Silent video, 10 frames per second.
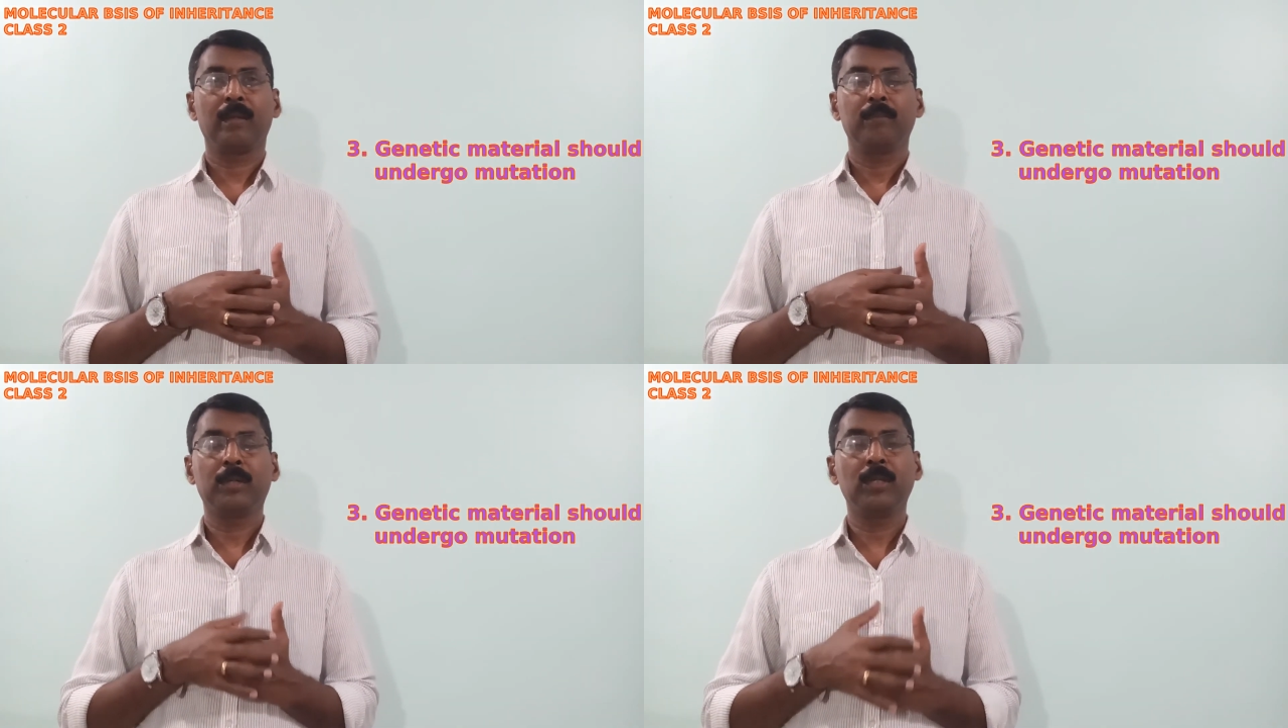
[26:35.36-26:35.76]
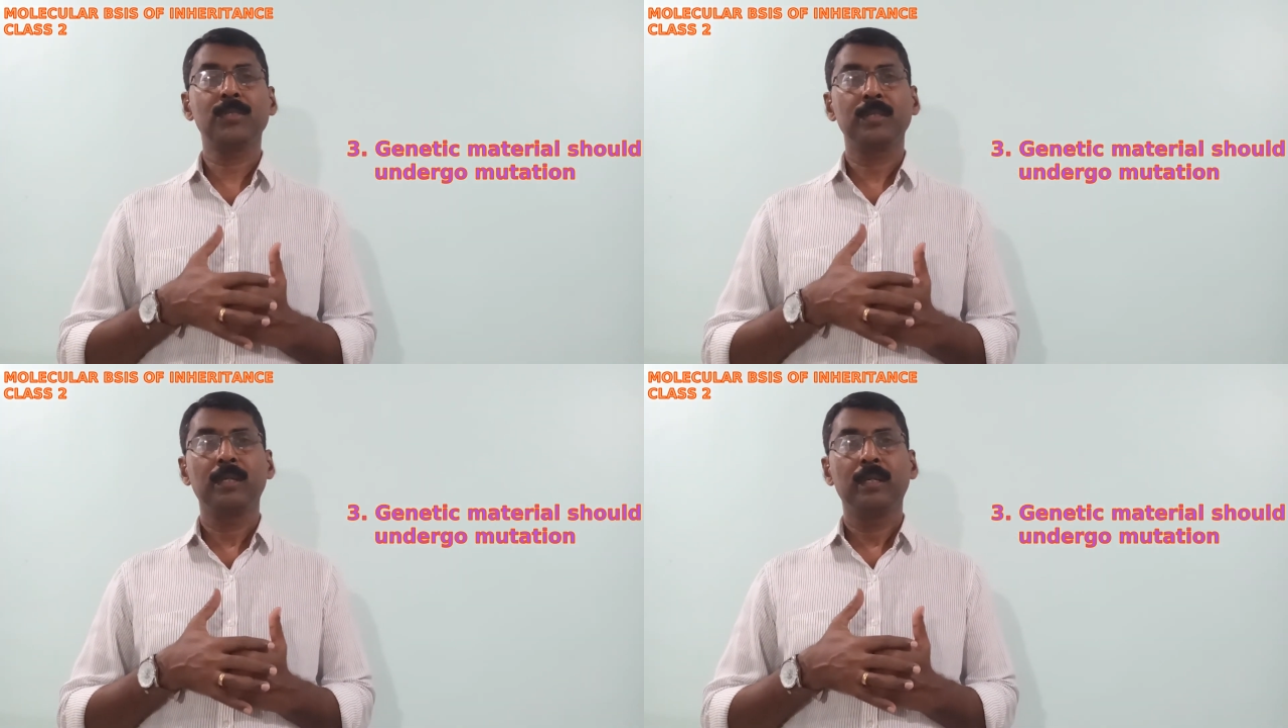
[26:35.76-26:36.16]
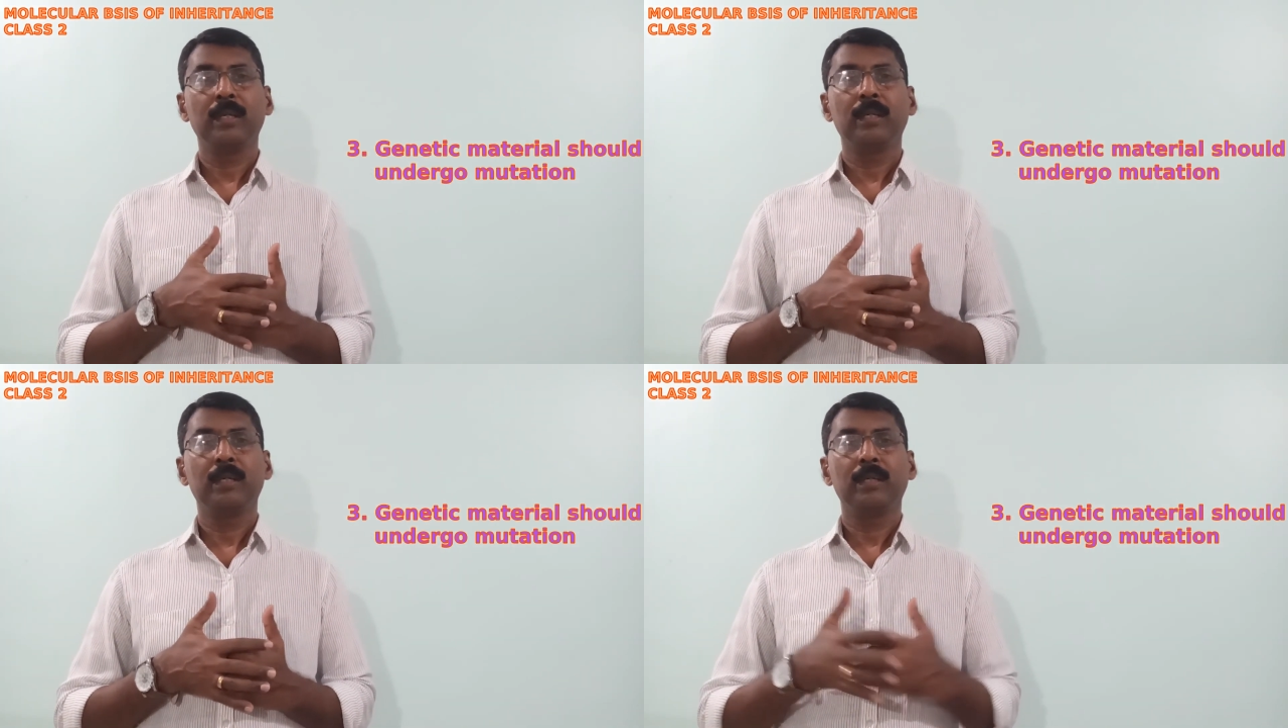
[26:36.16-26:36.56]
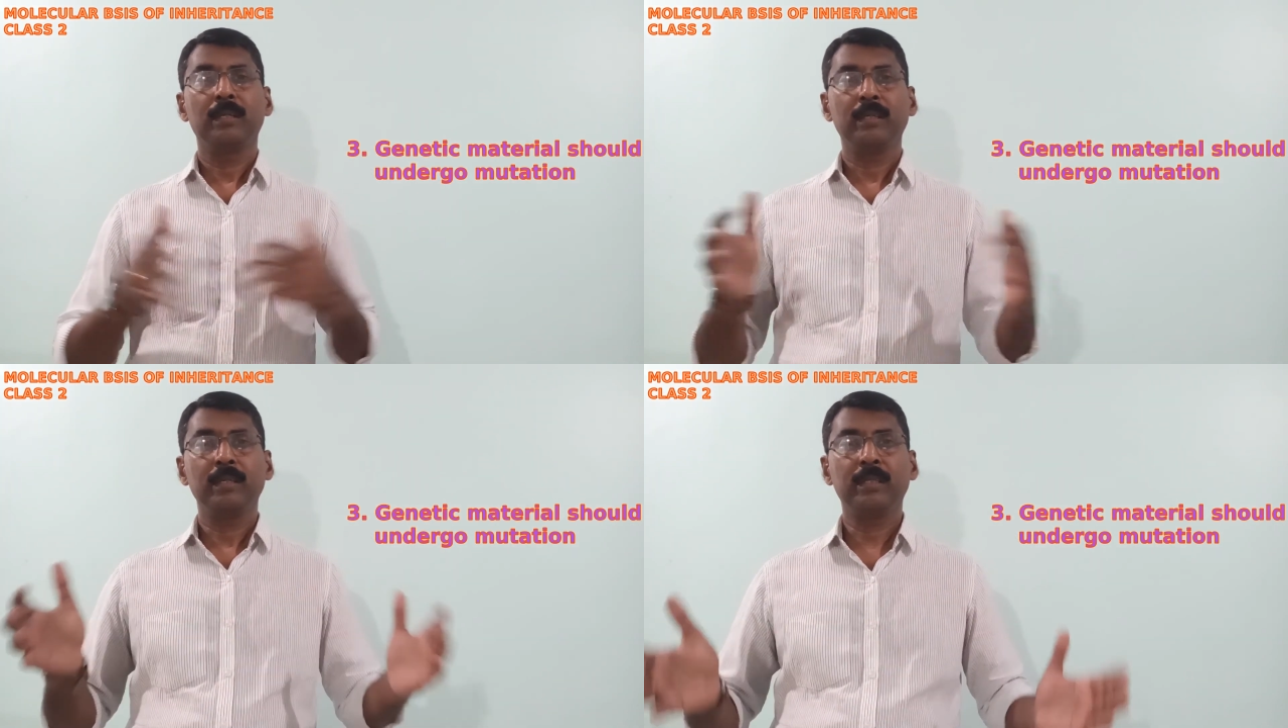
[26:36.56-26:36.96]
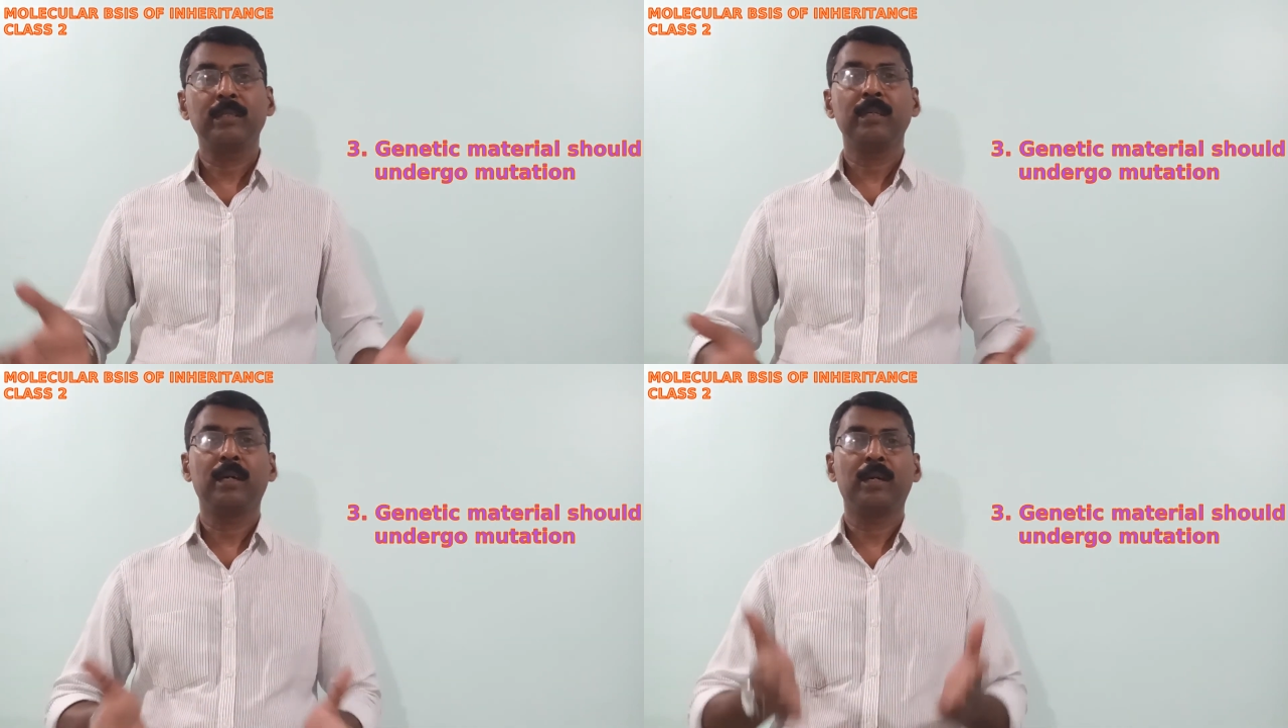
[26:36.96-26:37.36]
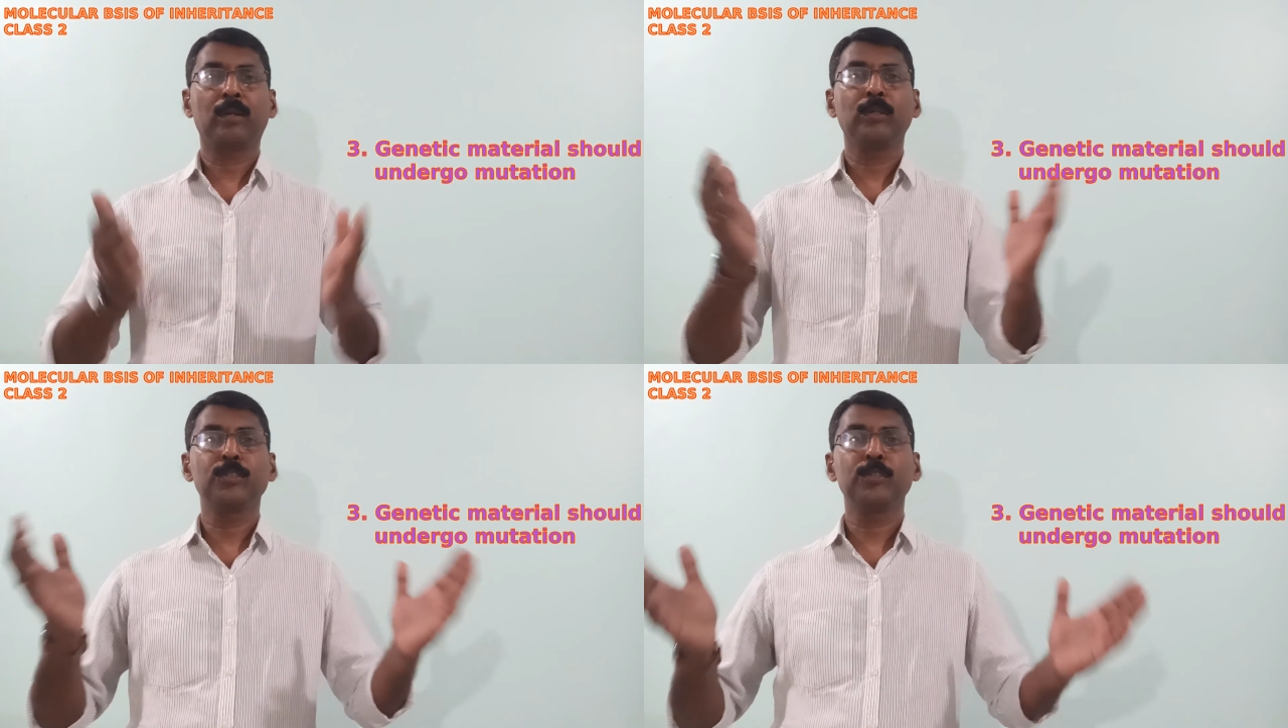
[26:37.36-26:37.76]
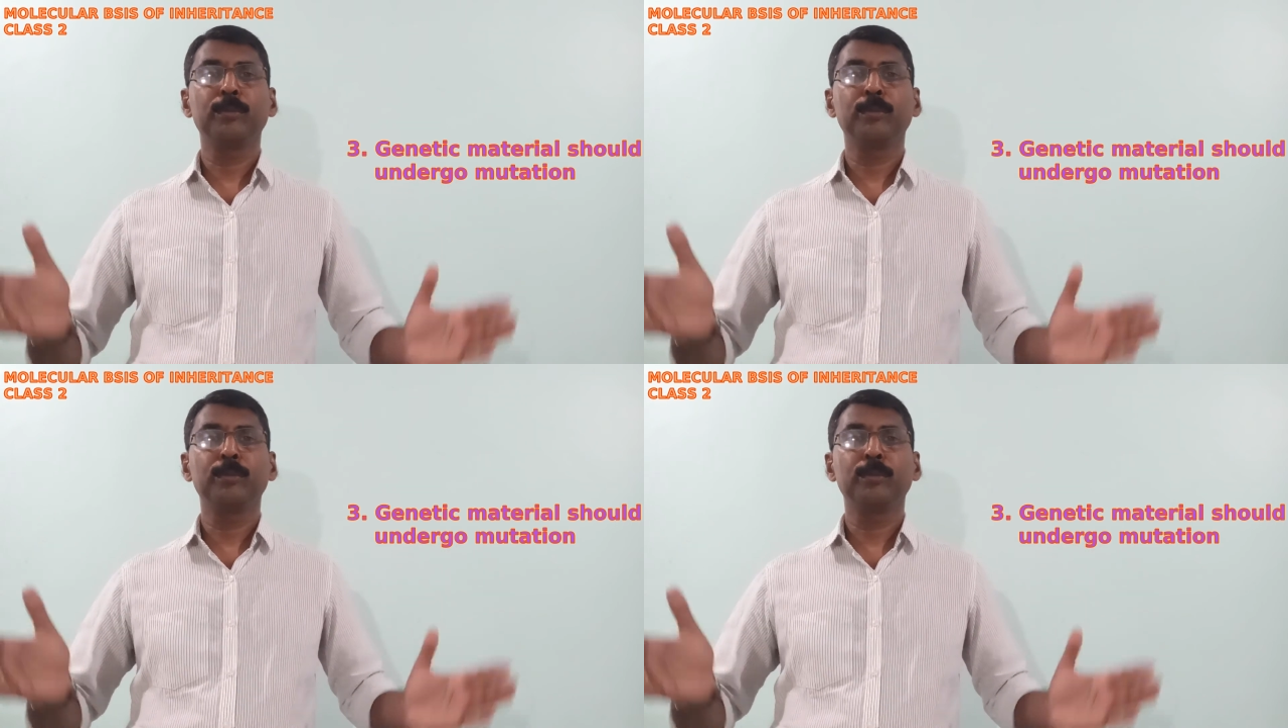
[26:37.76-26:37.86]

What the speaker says: because it undergoes